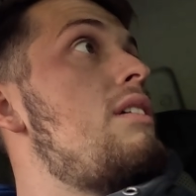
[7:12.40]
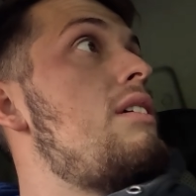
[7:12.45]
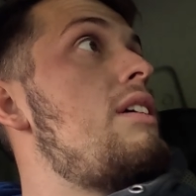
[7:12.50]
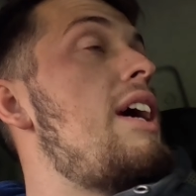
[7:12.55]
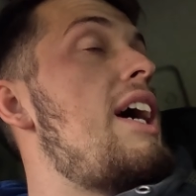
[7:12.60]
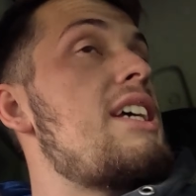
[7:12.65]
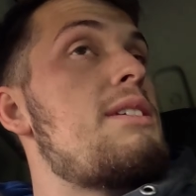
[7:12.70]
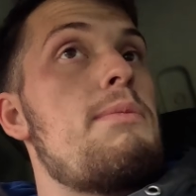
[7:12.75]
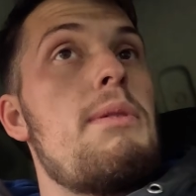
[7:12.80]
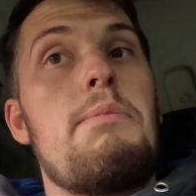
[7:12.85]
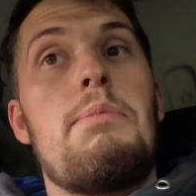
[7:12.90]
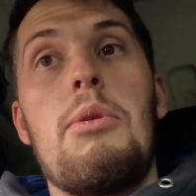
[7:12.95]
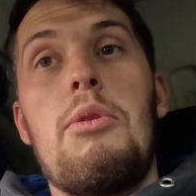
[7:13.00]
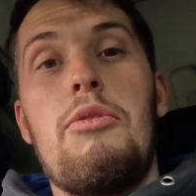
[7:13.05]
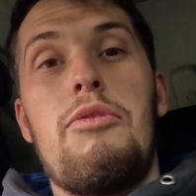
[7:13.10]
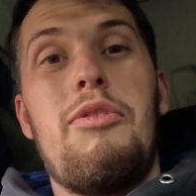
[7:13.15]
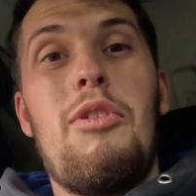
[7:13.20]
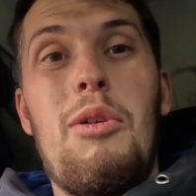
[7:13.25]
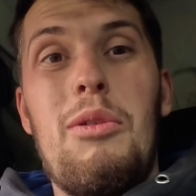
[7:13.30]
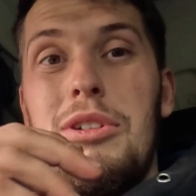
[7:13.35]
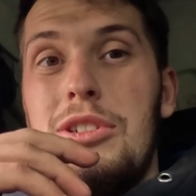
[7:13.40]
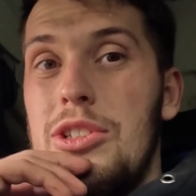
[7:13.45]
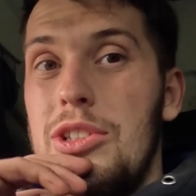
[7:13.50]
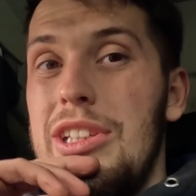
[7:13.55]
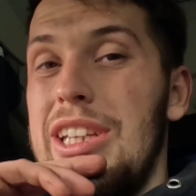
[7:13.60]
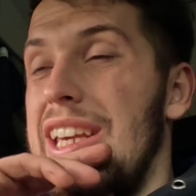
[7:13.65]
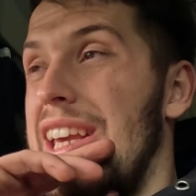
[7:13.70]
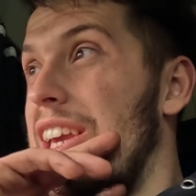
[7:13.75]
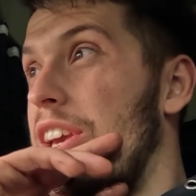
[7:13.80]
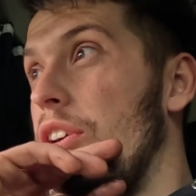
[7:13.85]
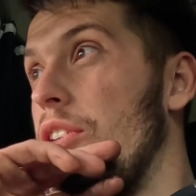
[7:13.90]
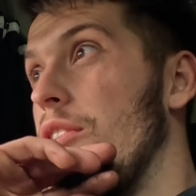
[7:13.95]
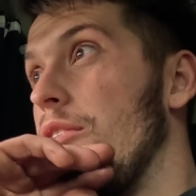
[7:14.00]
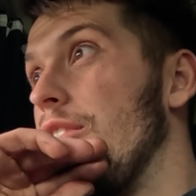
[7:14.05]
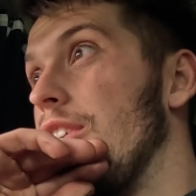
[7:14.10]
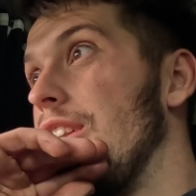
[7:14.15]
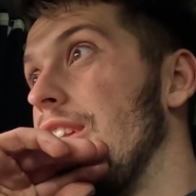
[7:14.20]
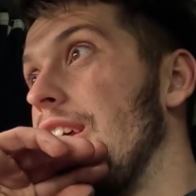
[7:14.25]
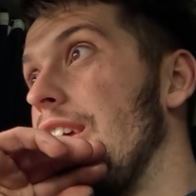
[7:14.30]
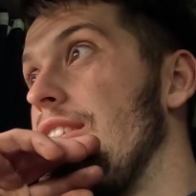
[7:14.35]
they asked me to pull forward so they could get out
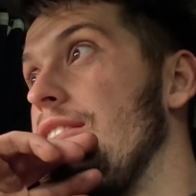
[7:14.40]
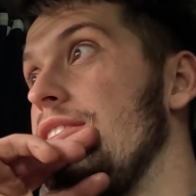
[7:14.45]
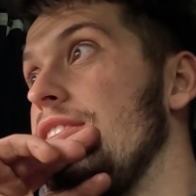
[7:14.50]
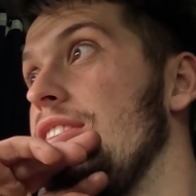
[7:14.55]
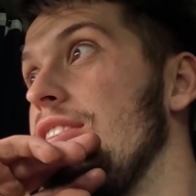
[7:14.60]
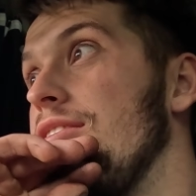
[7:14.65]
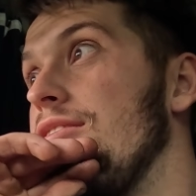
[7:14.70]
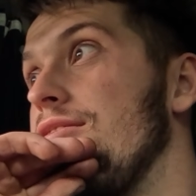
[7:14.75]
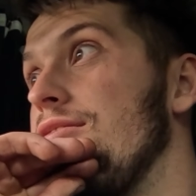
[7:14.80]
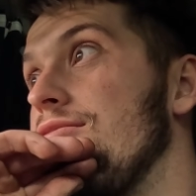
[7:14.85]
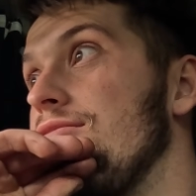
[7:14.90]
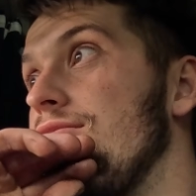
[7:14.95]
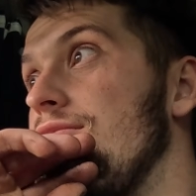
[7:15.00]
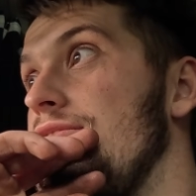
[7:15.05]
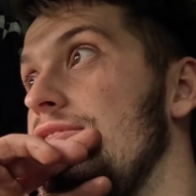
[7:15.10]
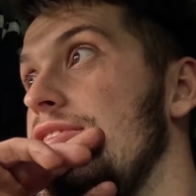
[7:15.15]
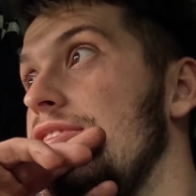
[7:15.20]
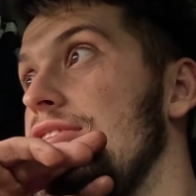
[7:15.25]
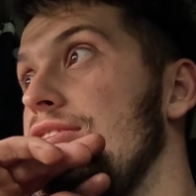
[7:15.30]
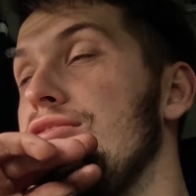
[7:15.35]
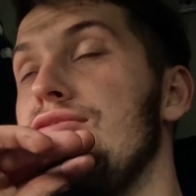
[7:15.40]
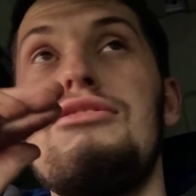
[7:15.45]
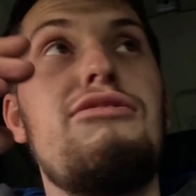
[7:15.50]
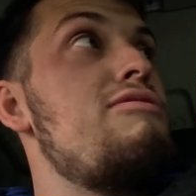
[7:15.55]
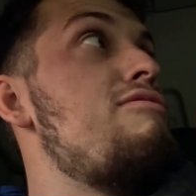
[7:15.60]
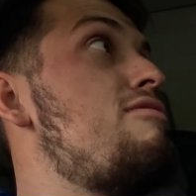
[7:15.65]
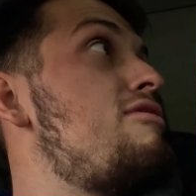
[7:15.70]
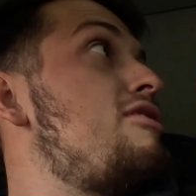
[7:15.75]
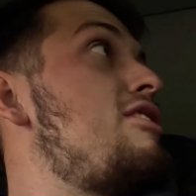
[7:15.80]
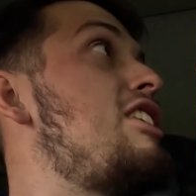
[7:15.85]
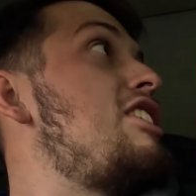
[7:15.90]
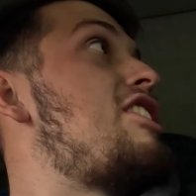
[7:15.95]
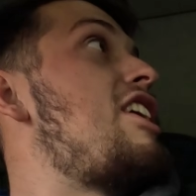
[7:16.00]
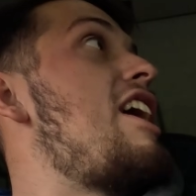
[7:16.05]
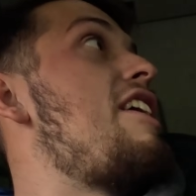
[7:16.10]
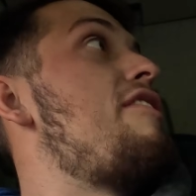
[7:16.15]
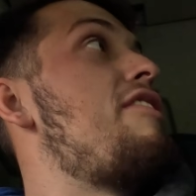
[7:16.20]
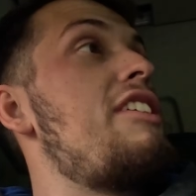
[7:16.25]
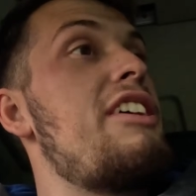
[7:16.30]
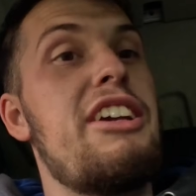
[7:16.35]
and then the
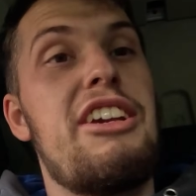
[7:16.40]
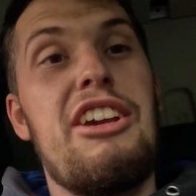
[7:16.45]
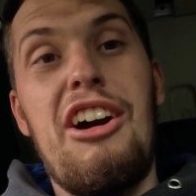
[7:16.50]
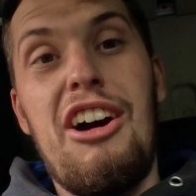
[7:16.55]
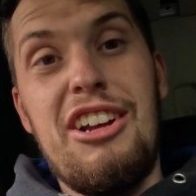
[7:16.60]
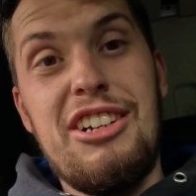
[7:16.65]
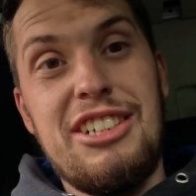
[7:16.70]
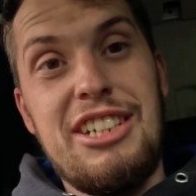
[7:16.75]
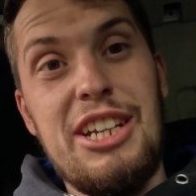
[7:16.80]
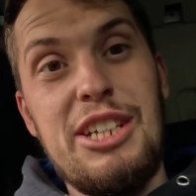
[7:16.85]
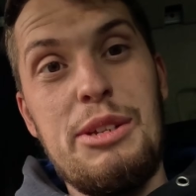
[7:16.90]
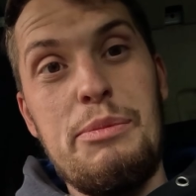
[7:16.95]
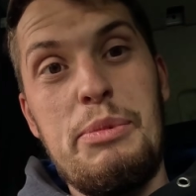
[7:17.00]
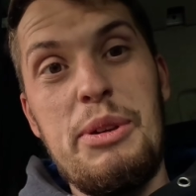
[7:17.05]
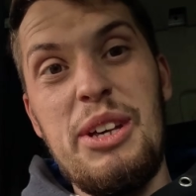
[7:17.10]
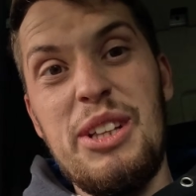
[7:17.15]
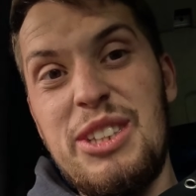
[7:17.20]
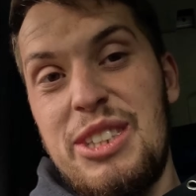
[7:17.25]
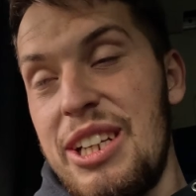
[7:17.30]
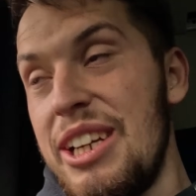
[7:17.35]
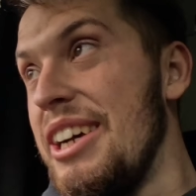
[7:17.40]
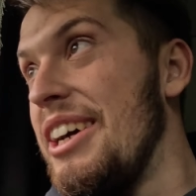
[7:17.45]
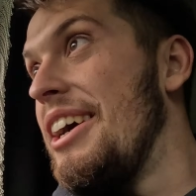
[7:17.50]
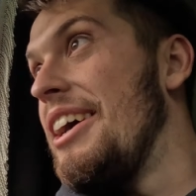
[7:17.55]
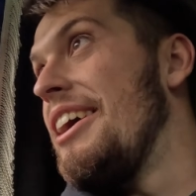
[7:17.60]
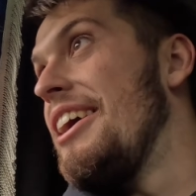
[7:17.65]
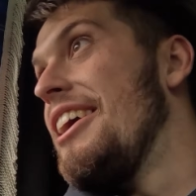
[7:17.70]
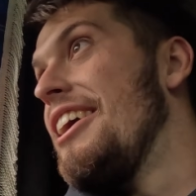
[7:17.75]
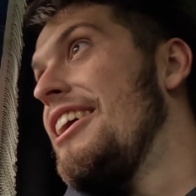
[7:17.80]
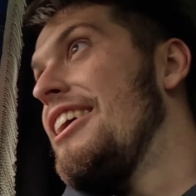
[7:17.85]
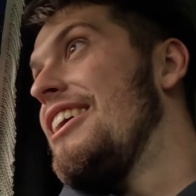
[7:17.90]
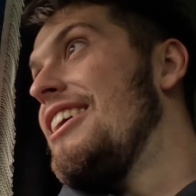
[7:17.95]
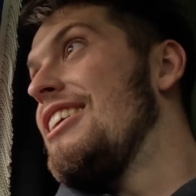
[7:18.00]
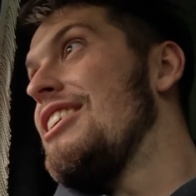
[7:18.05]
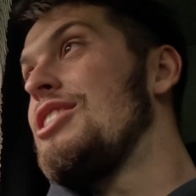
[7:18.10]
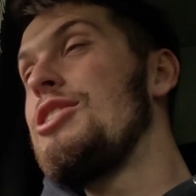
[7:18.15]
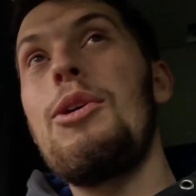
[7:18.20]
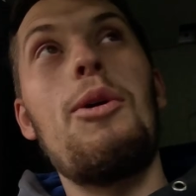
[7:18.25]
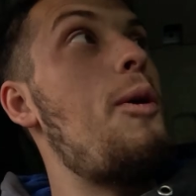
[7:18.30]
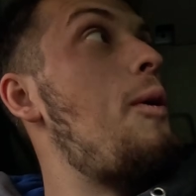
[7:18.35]
driver of the car's disappeared.
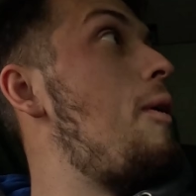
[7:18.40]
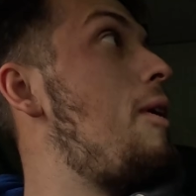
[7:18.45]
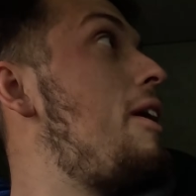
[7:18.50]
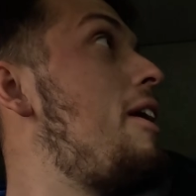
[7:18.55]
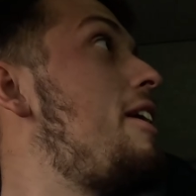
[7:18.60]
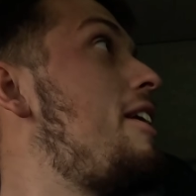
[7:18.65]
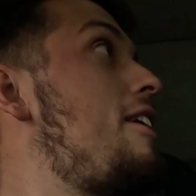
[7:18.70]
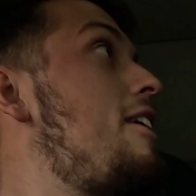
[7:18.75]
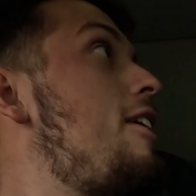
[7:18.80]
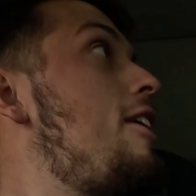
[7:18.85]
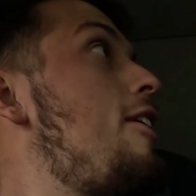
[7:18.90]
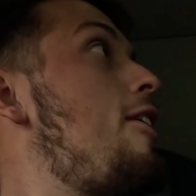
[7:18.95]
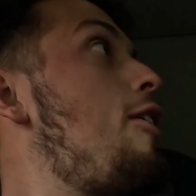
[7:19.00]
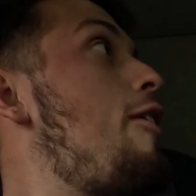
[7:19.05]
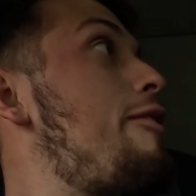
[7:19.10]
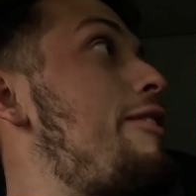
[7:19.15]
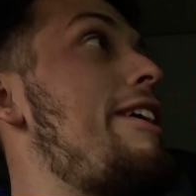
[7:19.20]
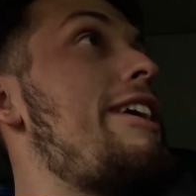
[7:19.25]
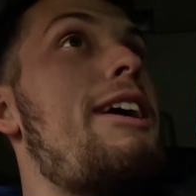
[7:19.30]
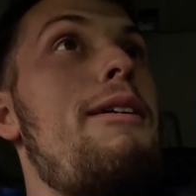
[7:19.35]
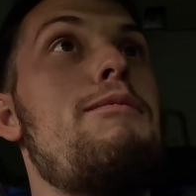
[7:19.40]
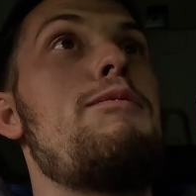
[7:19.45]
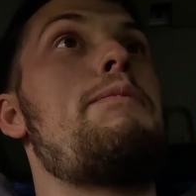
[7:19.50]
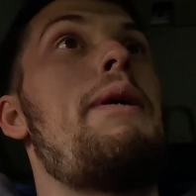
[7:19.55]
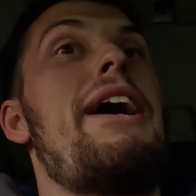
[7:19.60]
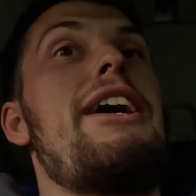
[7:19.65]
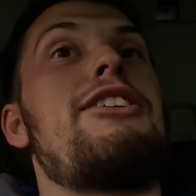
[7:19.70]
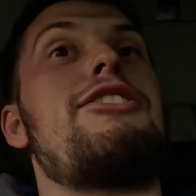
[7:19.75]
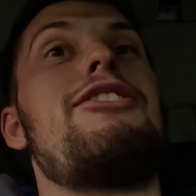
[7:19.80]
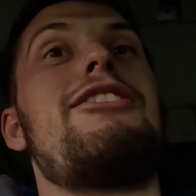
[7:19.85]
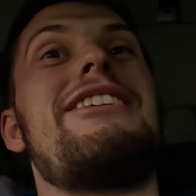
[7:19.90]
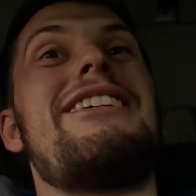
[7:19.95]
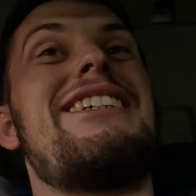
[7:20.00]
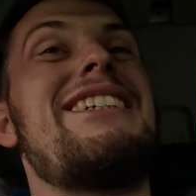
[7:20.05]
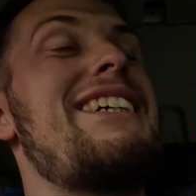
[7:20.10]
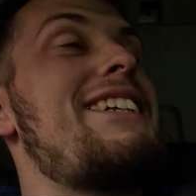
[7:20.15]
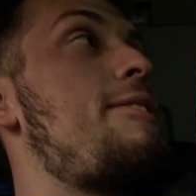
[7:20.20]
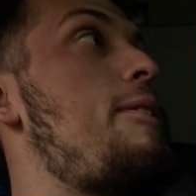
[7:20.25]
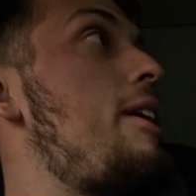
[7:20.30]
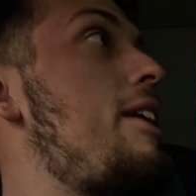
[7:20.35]
So hopefully he comes back soon
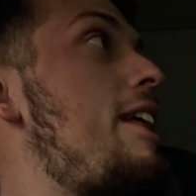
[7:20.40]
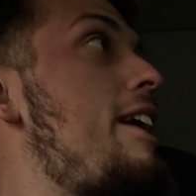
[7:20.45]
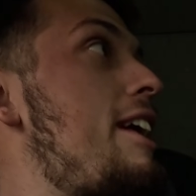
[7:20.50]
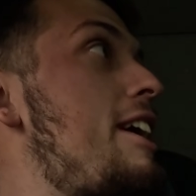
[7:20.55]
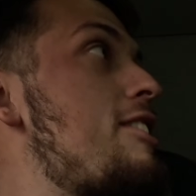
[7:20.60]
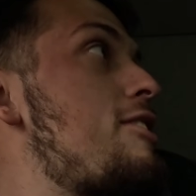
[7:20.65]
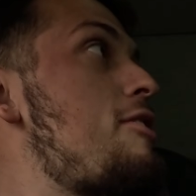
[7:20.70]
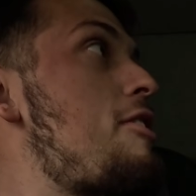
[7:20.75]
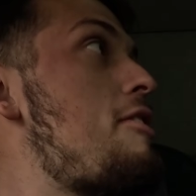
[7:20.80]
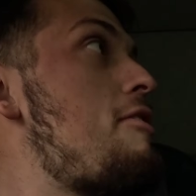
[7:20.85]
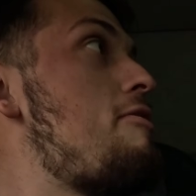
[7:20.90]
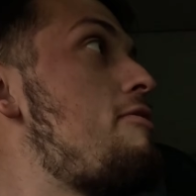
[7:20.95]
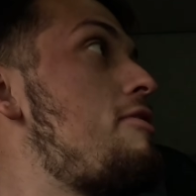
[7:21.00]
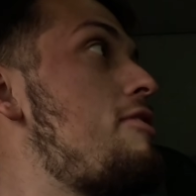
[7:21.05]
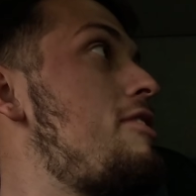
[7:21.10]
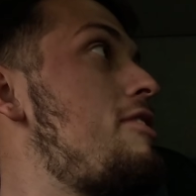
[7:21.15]
because I'd quite like this off.